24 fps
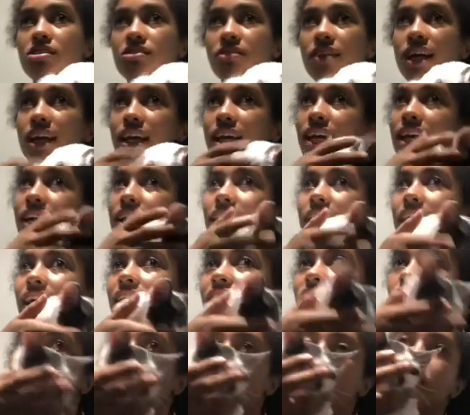right here, I
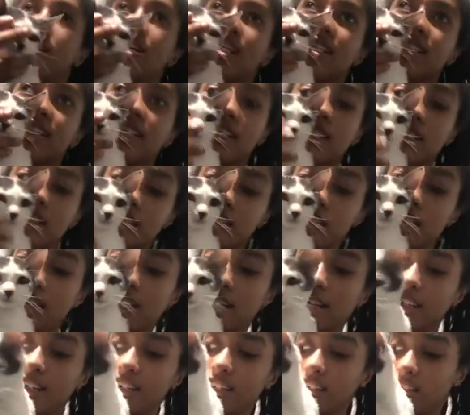hope you guys can see
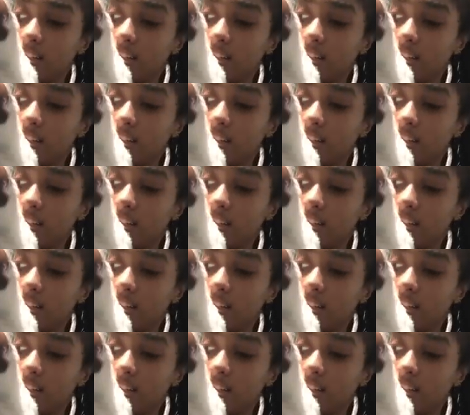her.